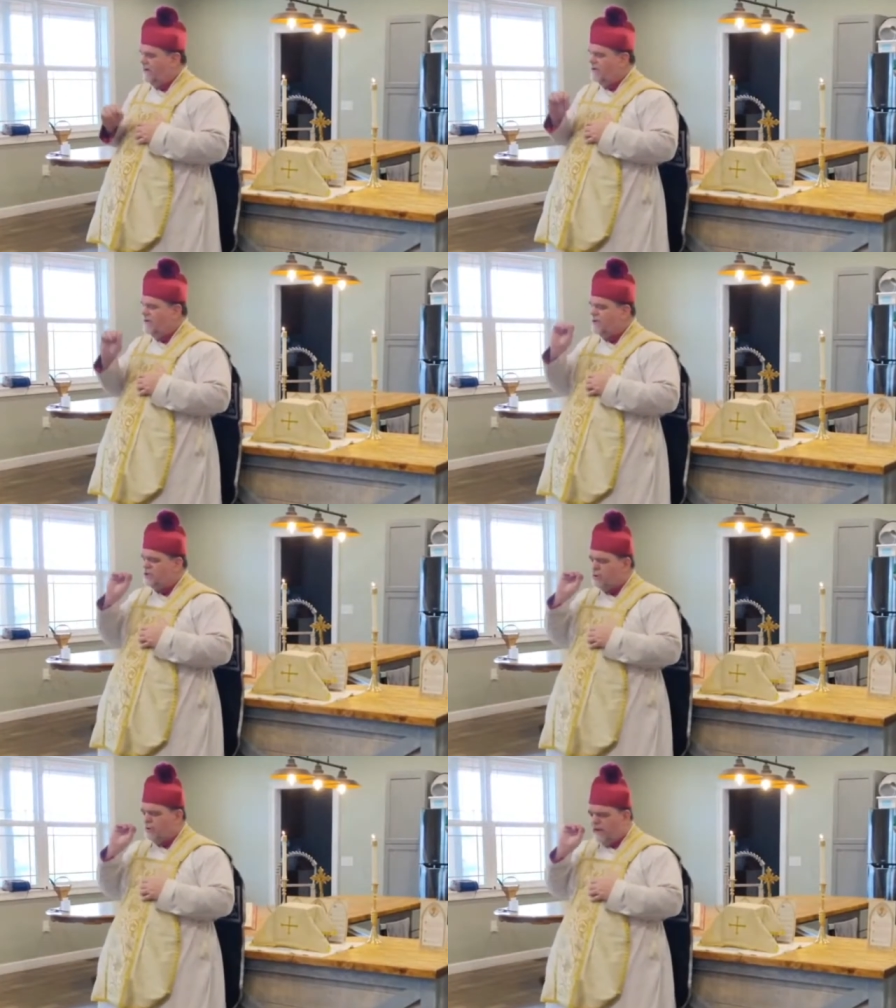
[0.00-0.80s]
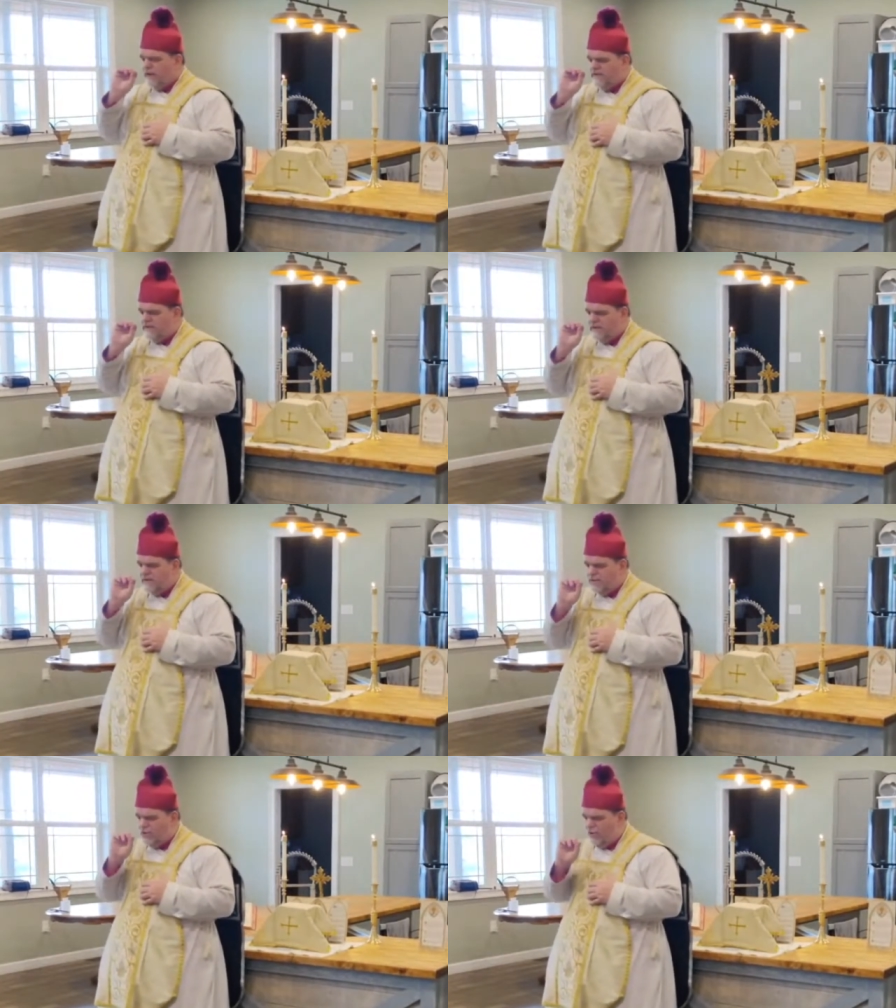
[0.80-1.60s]
Jesus Christ
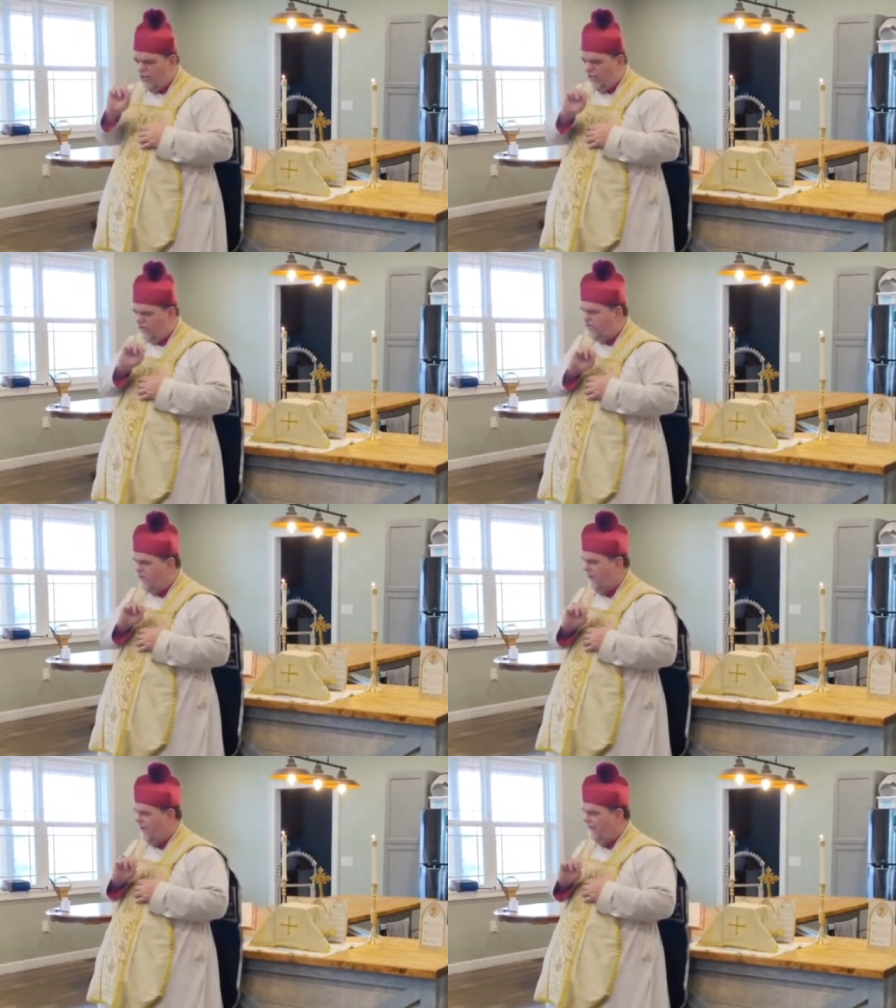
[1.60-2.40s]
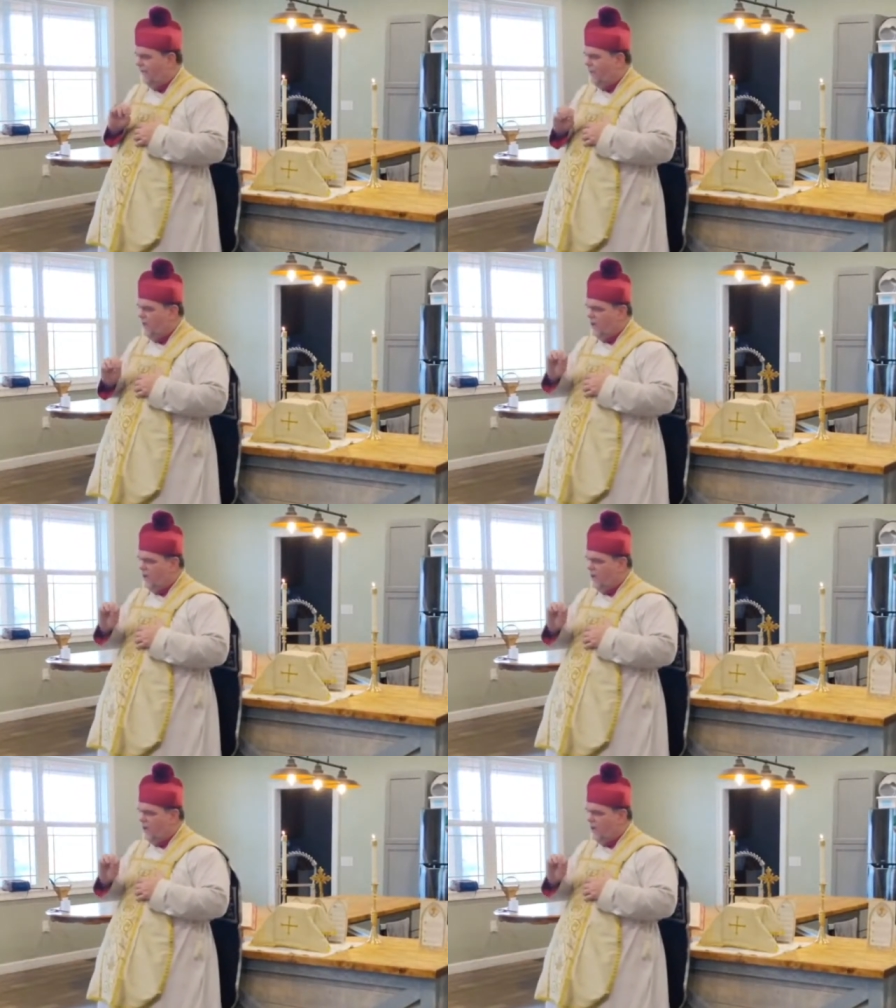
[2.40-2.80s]
is always King.